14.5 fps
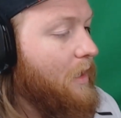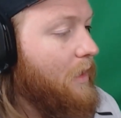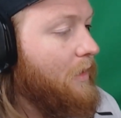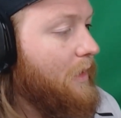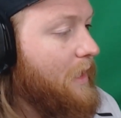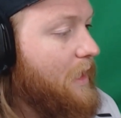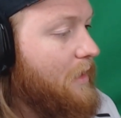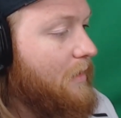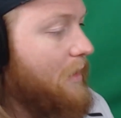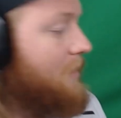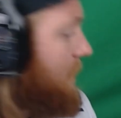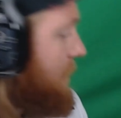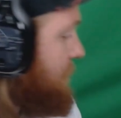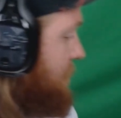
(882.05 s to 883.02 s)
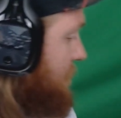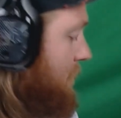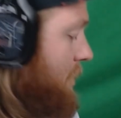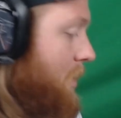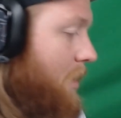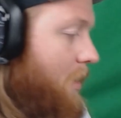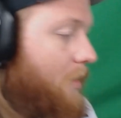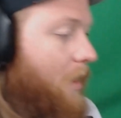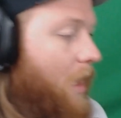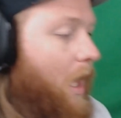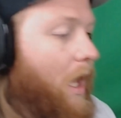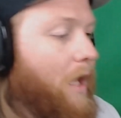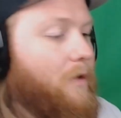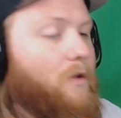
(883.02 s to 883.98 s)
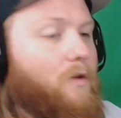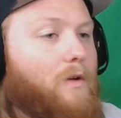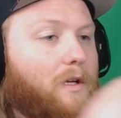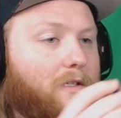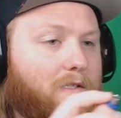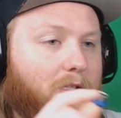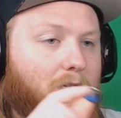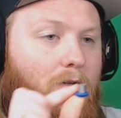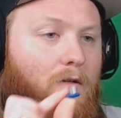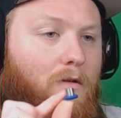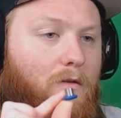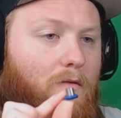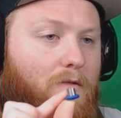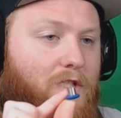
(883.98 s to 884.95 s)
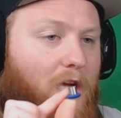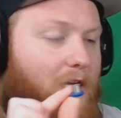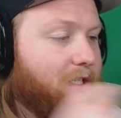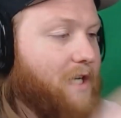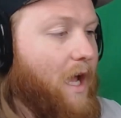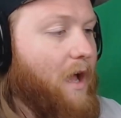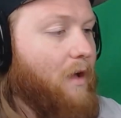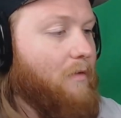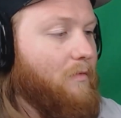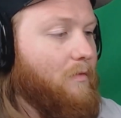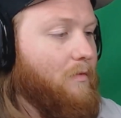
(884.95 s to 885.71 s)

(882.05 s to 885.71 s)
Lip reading: Elite edition, you can still change out